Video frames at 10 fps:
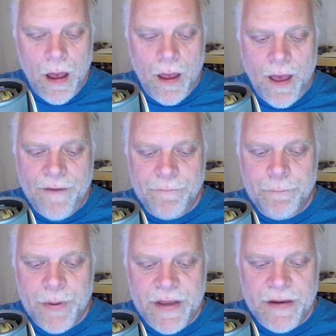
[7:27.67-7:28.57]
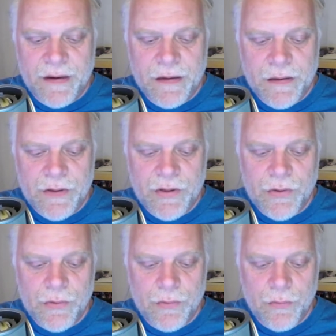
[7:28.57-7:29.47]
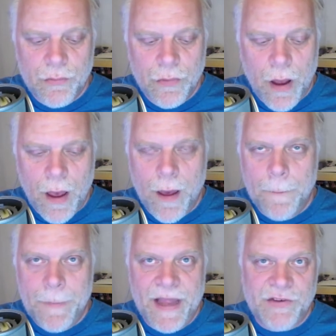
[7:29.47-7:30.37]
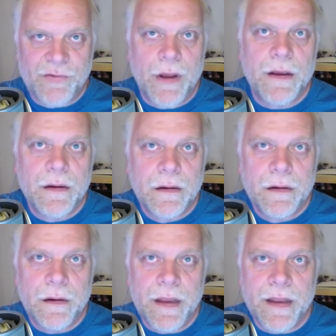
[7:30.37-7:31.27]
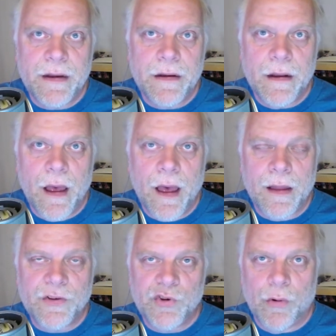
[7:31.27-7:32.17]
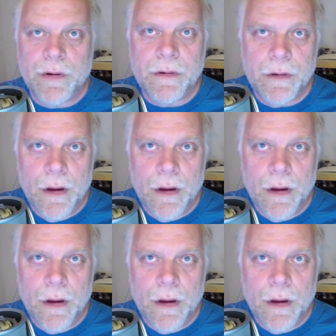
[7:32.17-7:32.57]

I've been to Petra in Jordan,